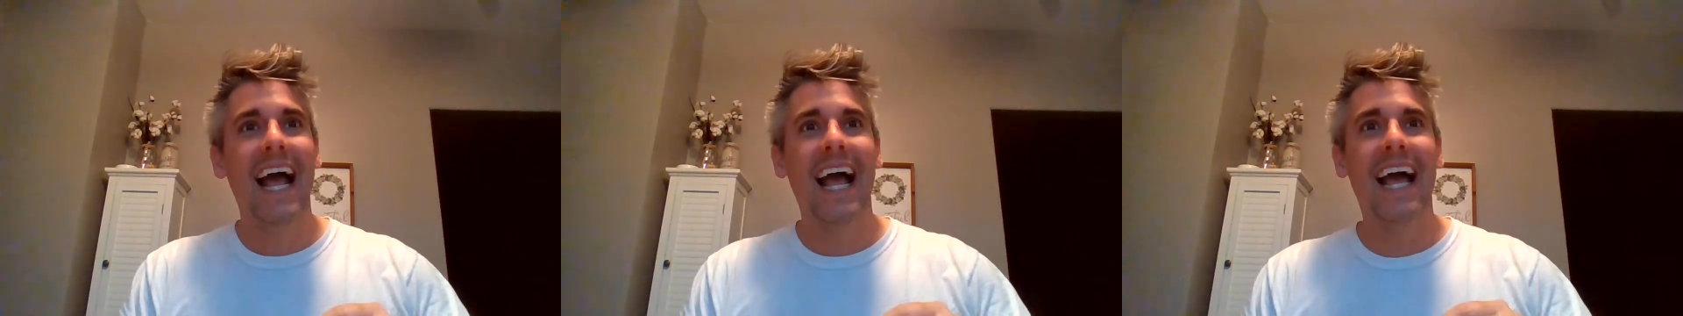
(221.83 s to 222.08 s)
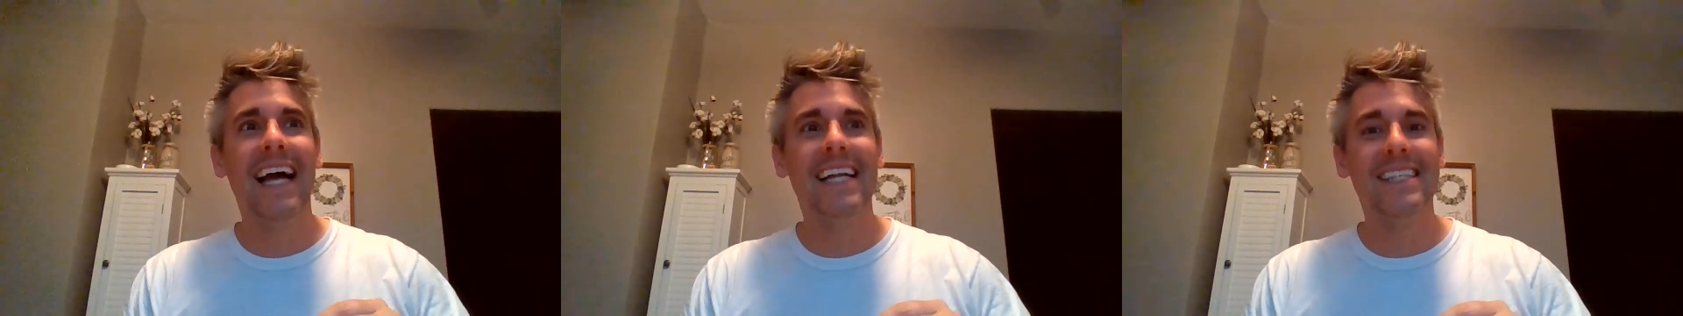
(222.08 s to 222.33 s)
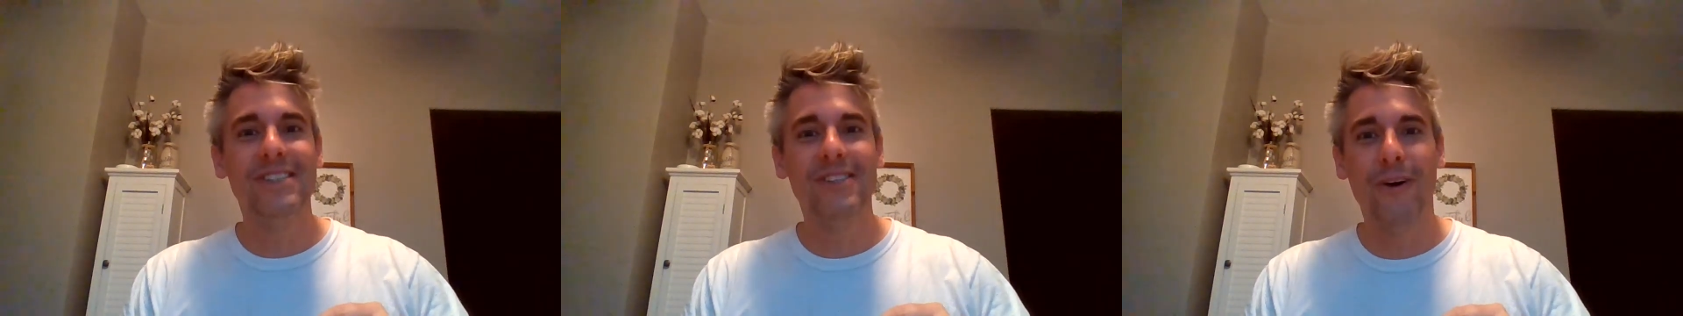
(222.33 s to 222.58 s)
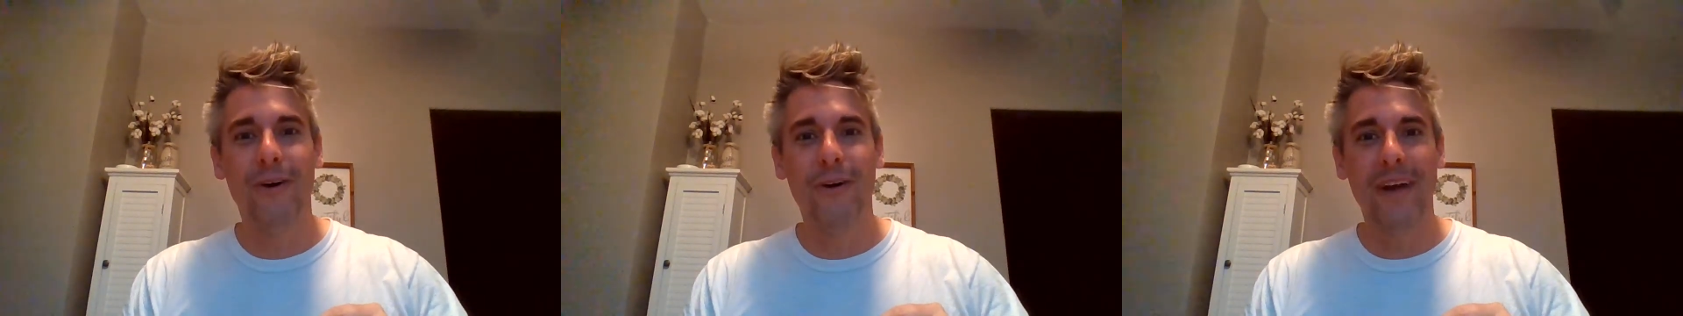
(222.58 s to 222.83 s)
And
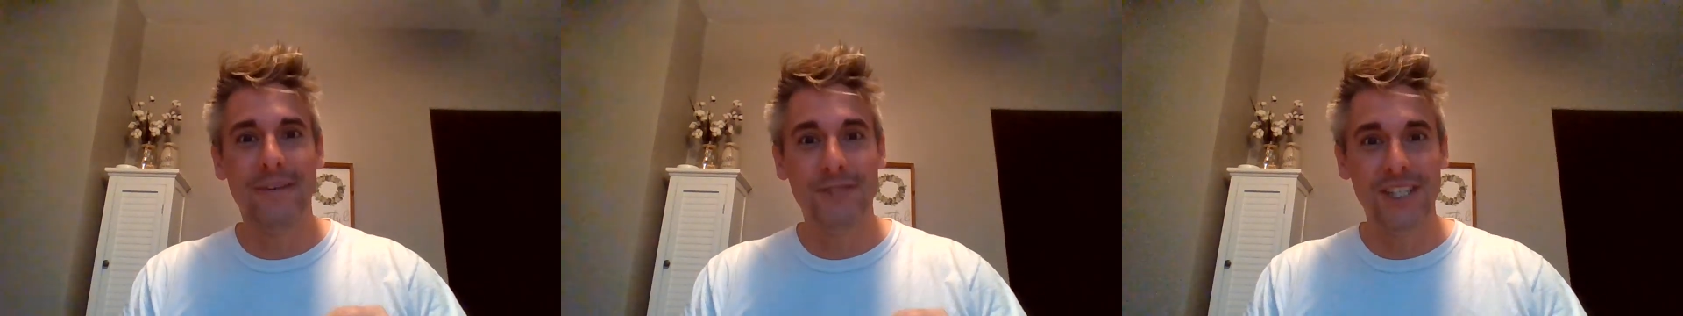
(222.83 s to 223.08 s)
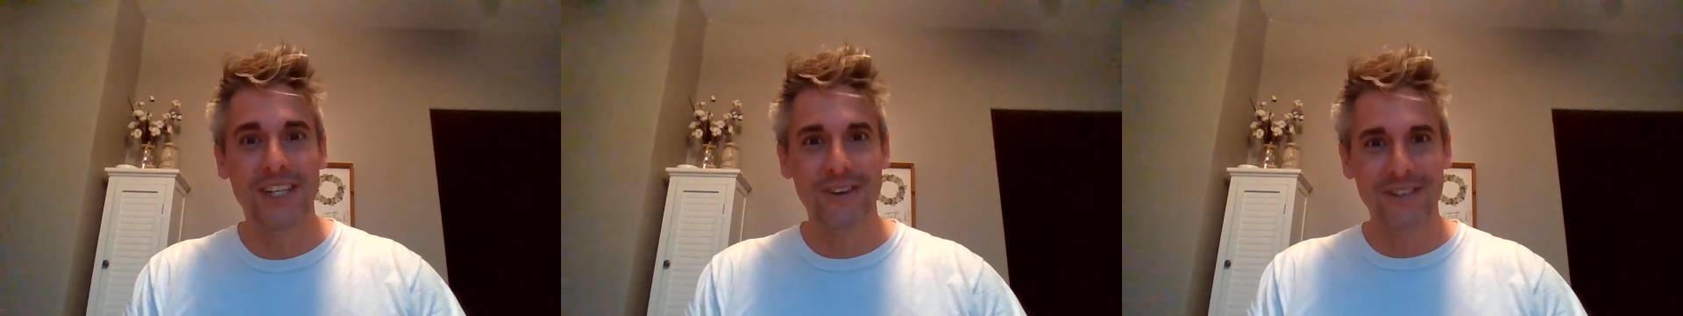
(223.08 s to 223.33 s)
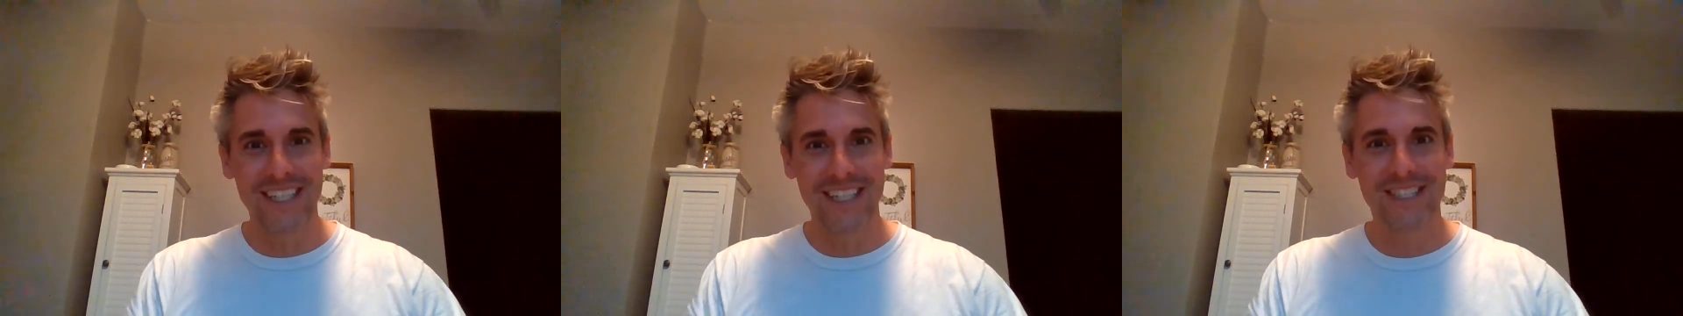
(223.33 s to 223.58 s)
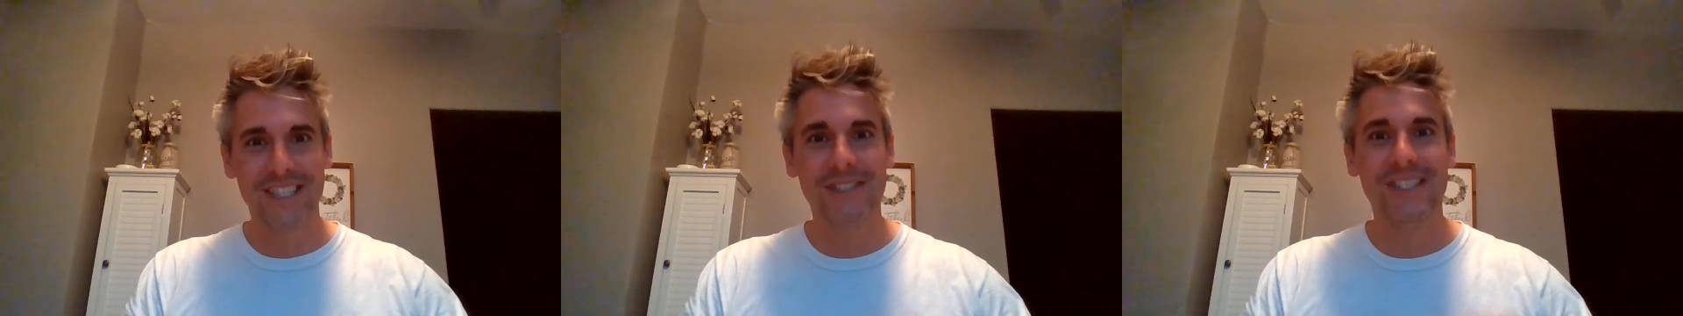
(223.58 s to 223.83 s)
so if she knows that
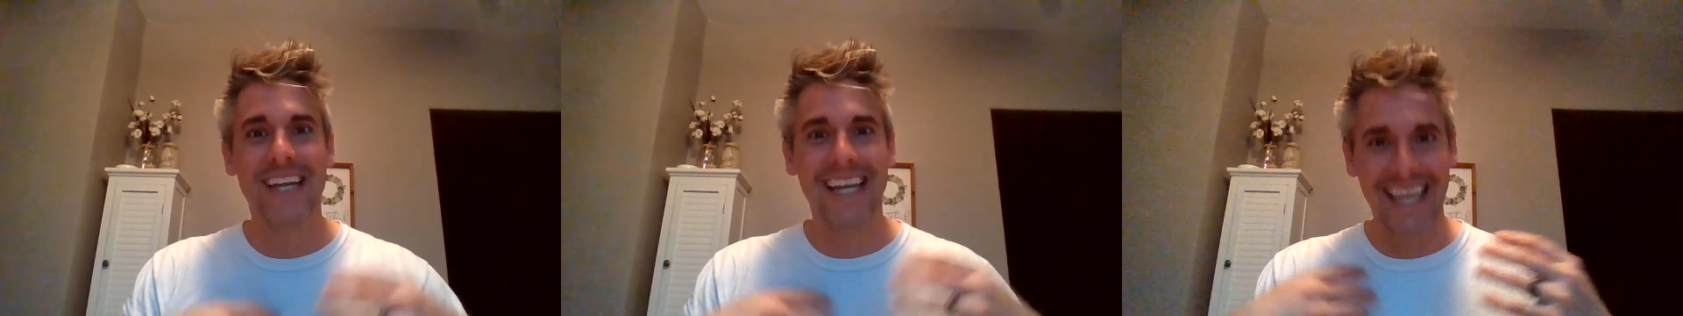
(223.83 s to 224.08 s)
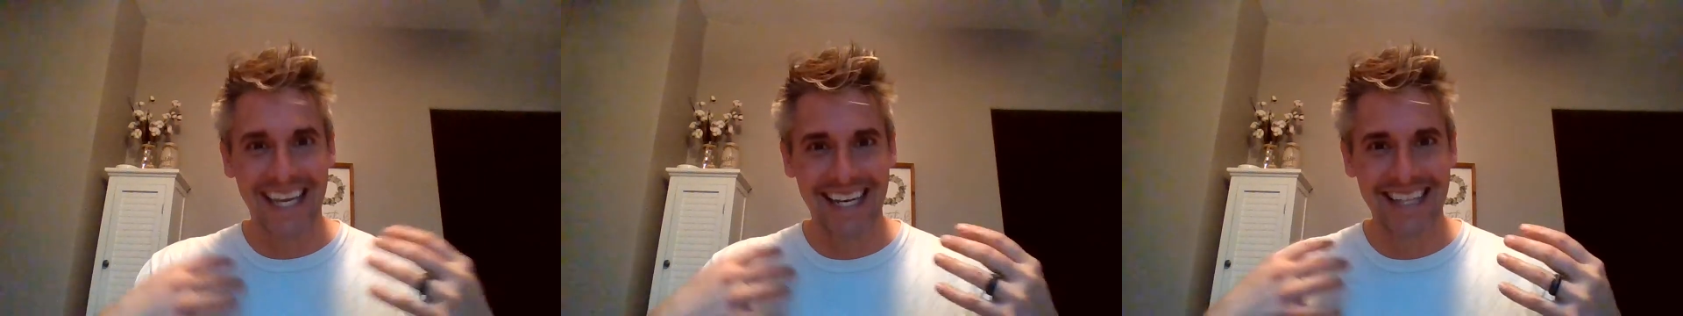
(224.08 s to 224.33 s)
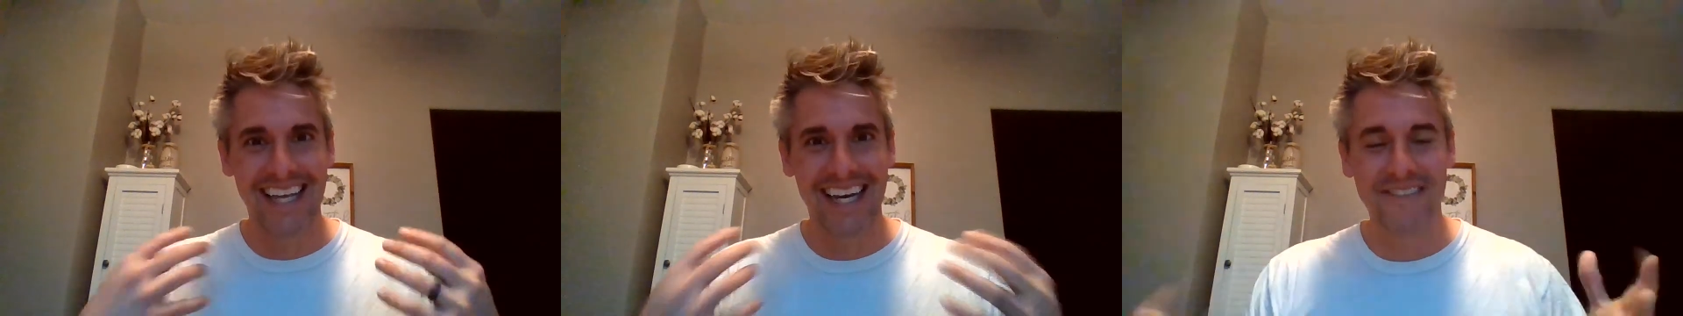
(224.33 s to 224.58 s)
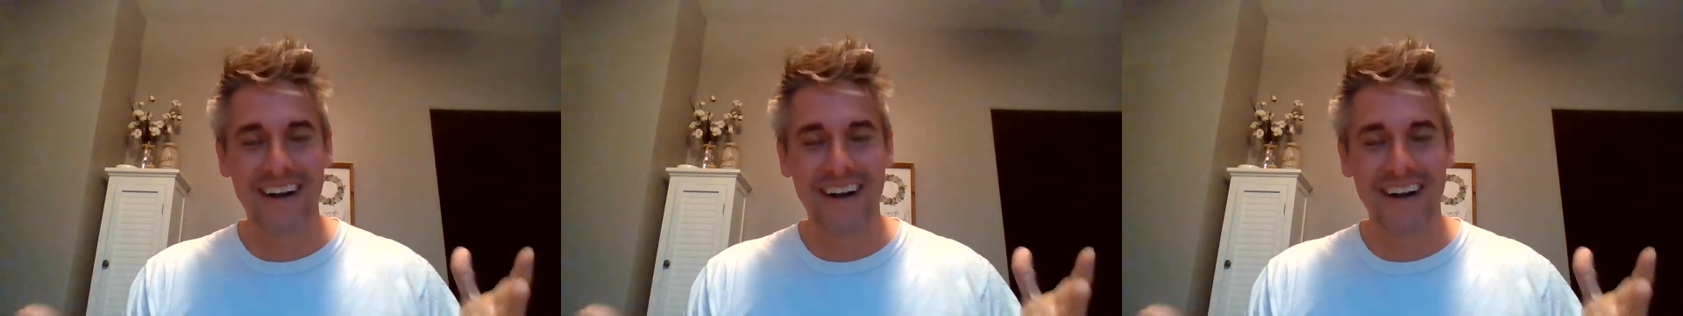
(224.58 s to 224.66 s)
she's going to eat a lot of